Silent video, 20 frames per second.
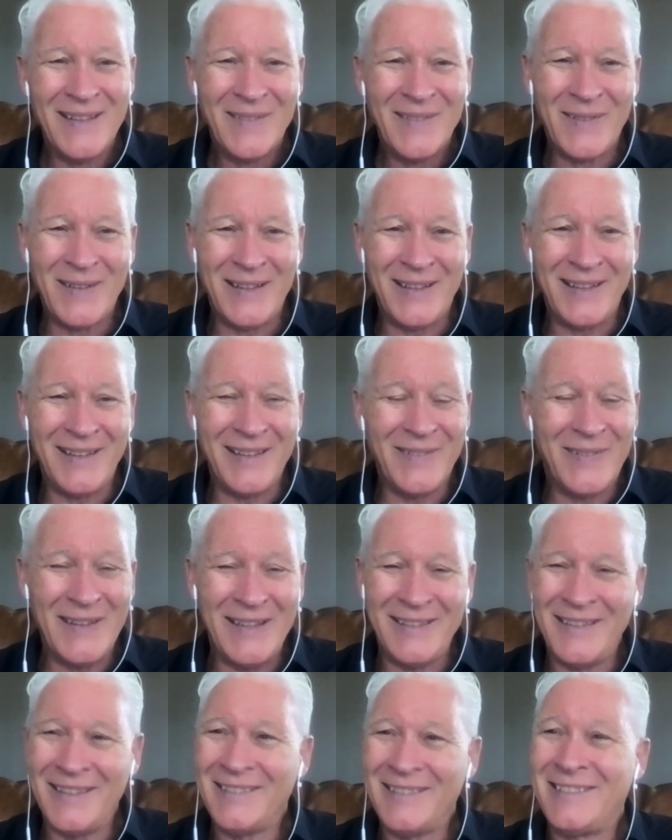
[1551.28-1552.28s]

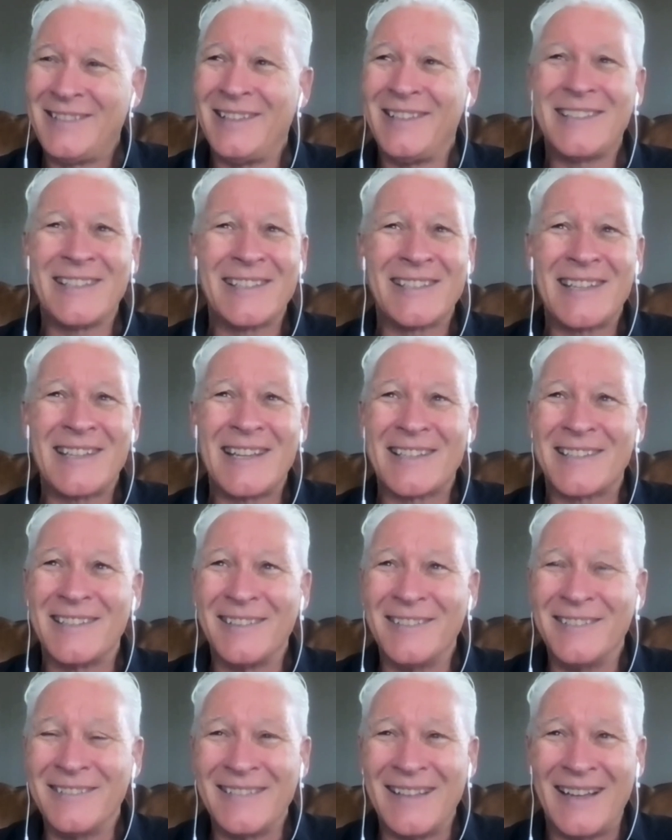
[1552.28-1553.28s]
when Jesus says in
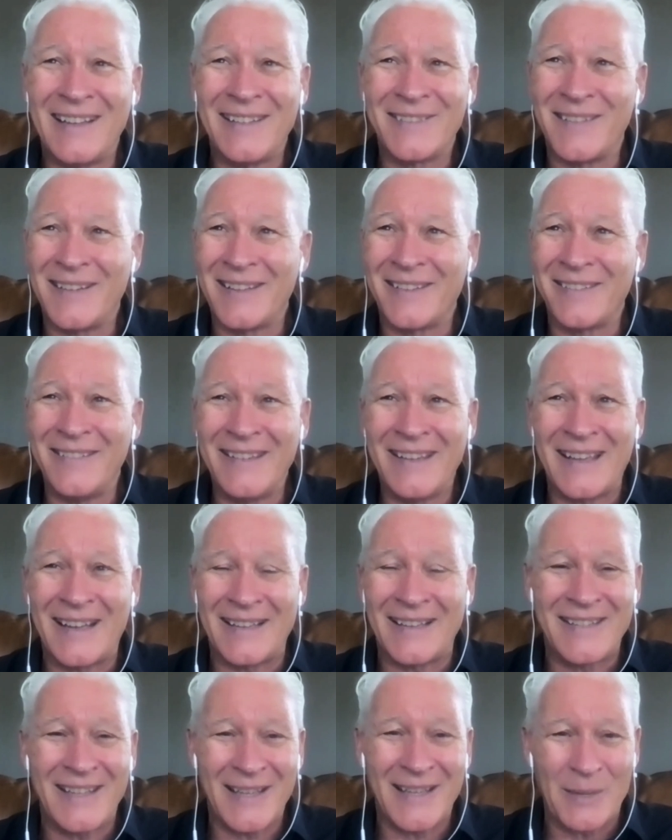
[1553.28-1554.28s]
Luke 9:23, you got
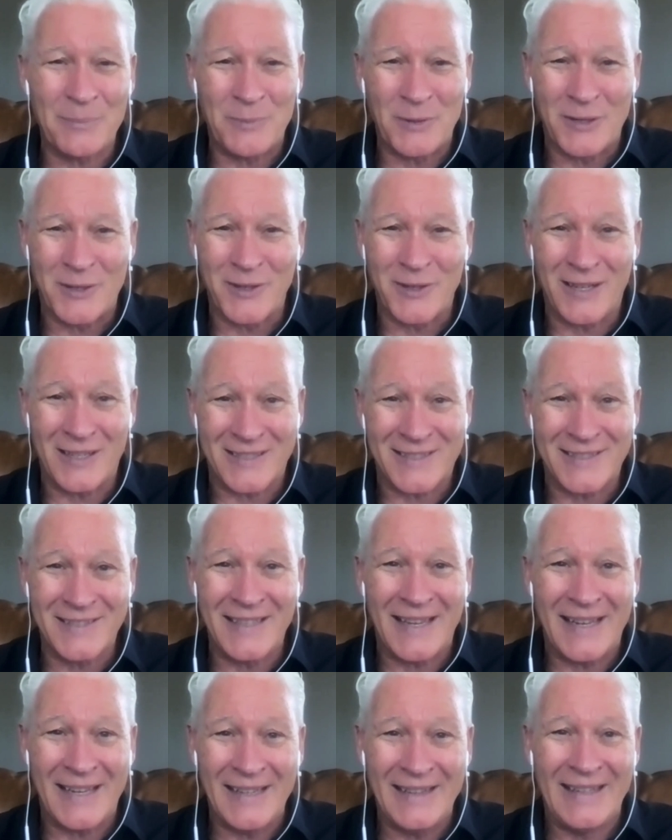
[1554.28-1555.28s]
to take up your cross
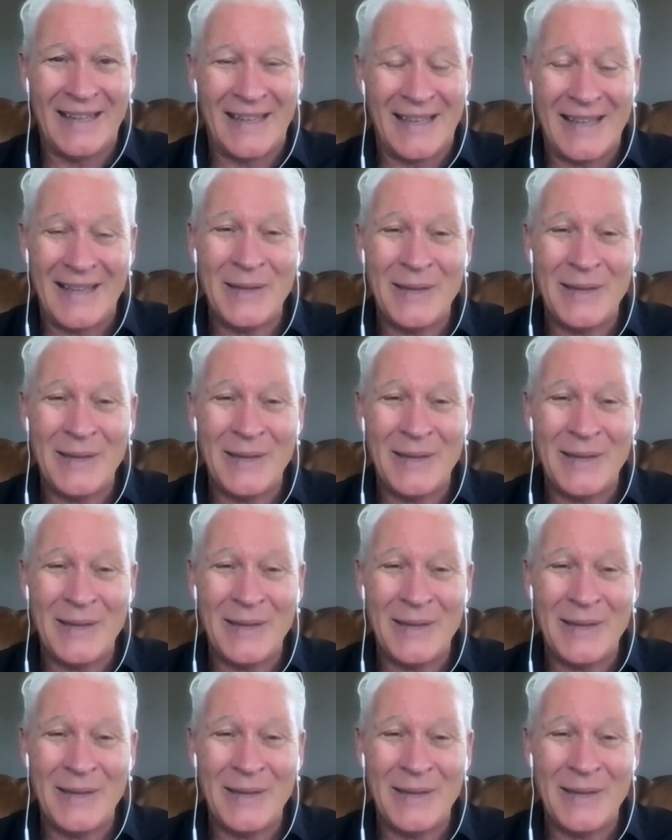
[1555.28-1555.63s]
daily.